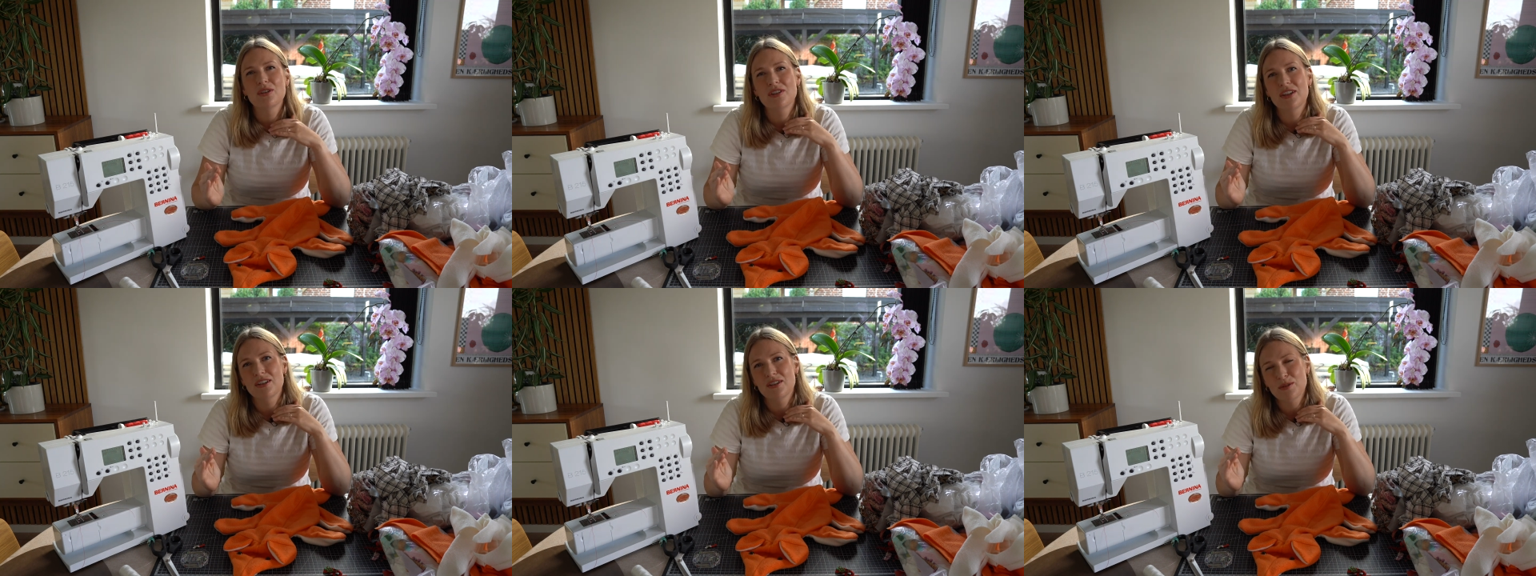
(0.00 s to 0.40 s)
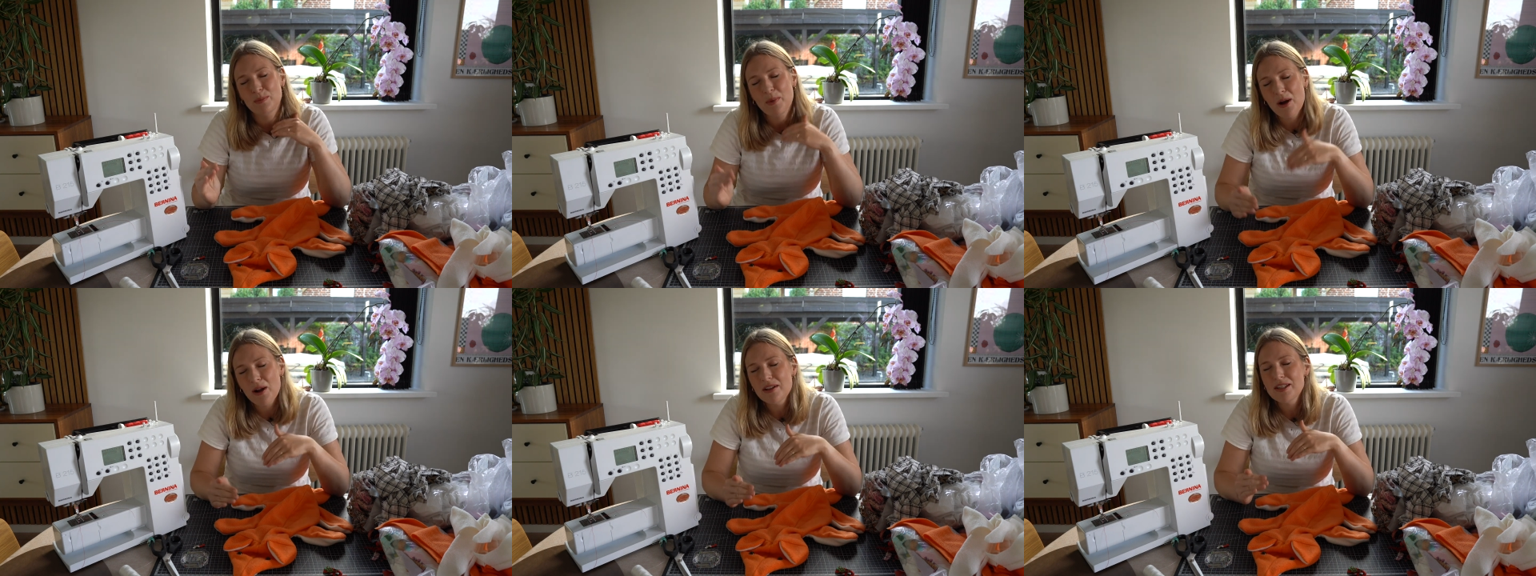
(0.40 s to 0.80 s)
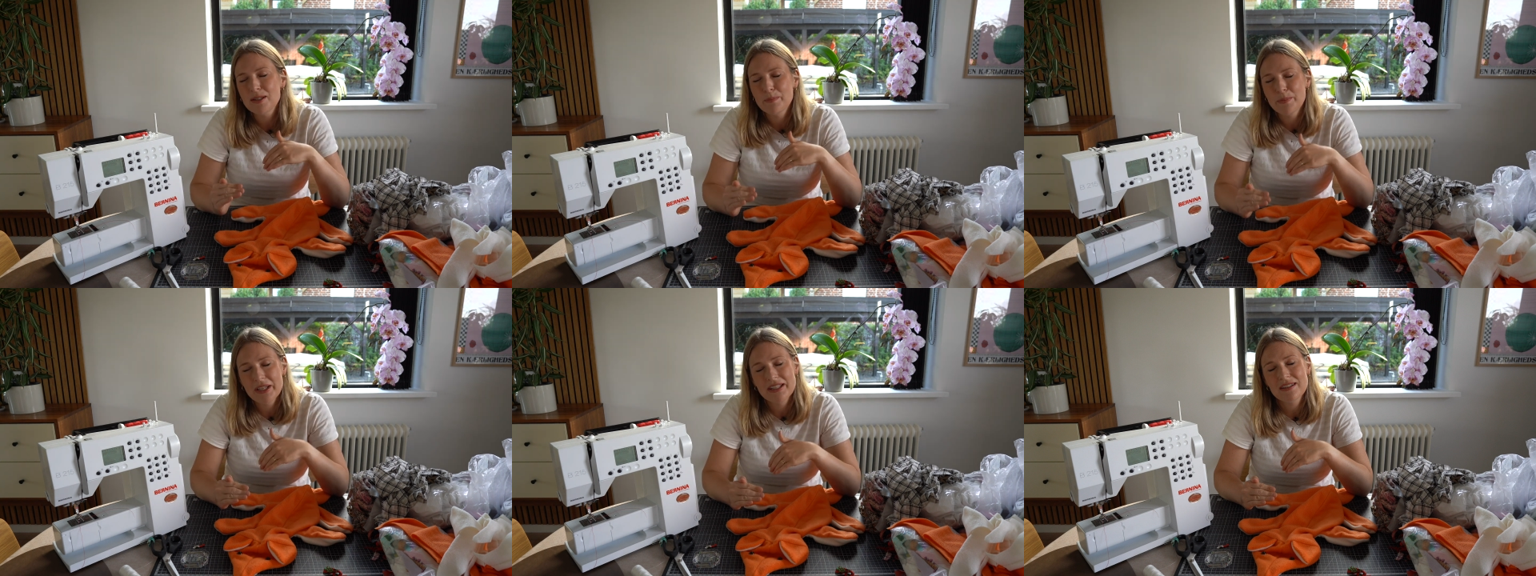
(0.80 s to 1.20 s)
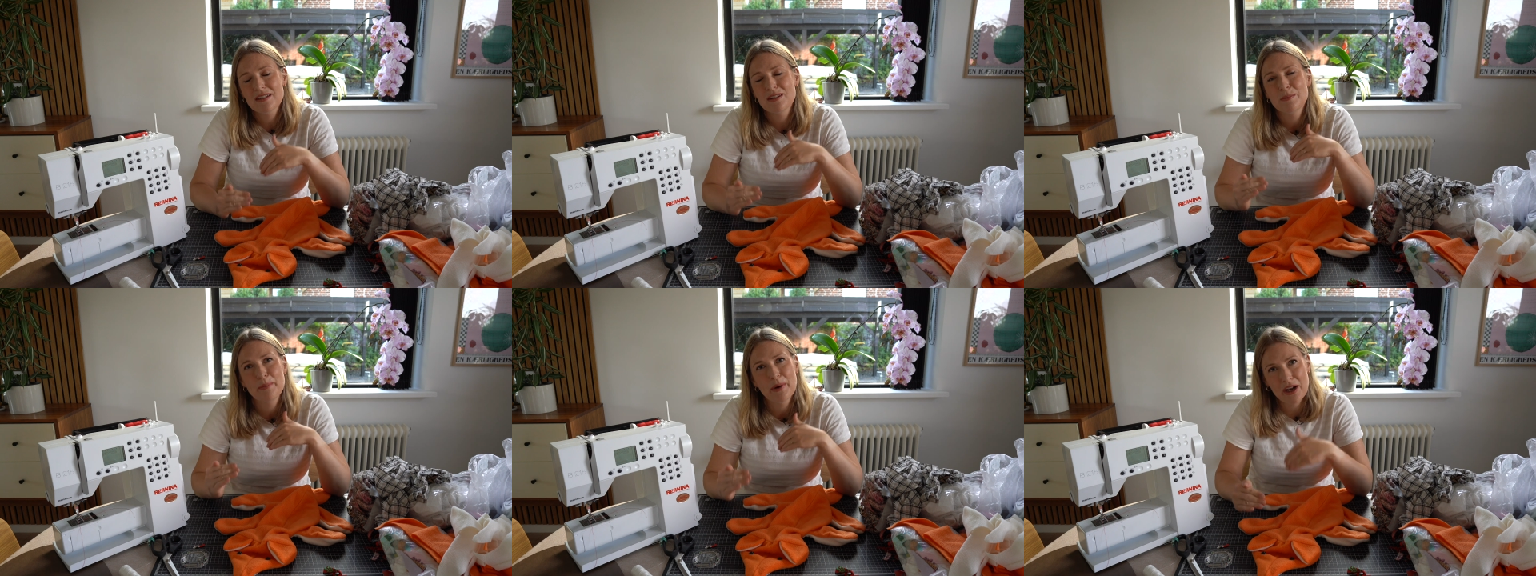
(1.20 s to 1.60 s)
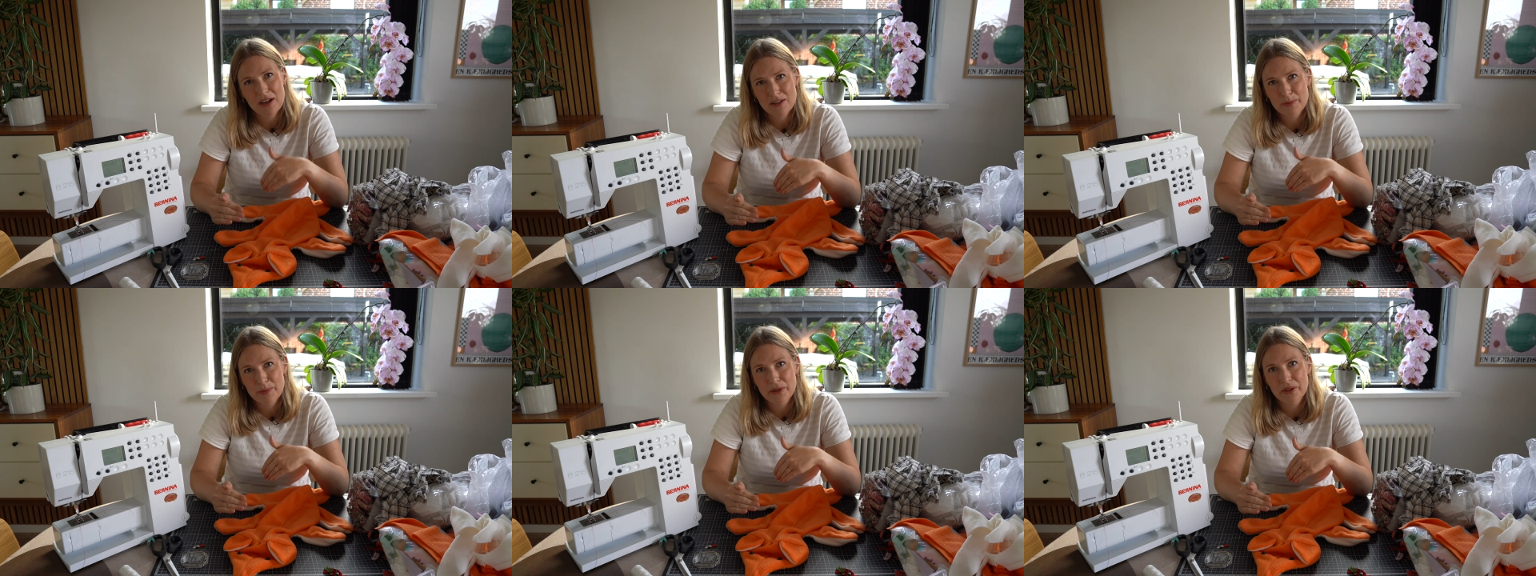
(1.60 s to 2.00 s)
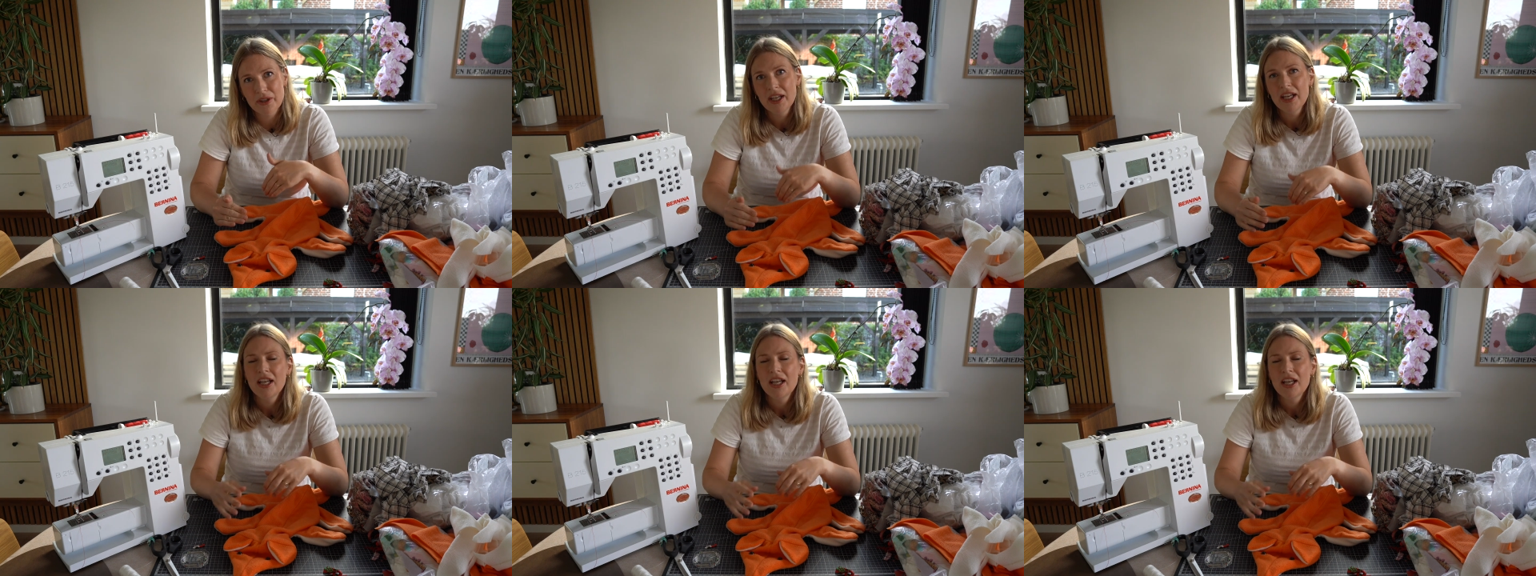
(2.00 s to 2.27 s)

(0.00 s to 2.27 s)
the smallest pieces possible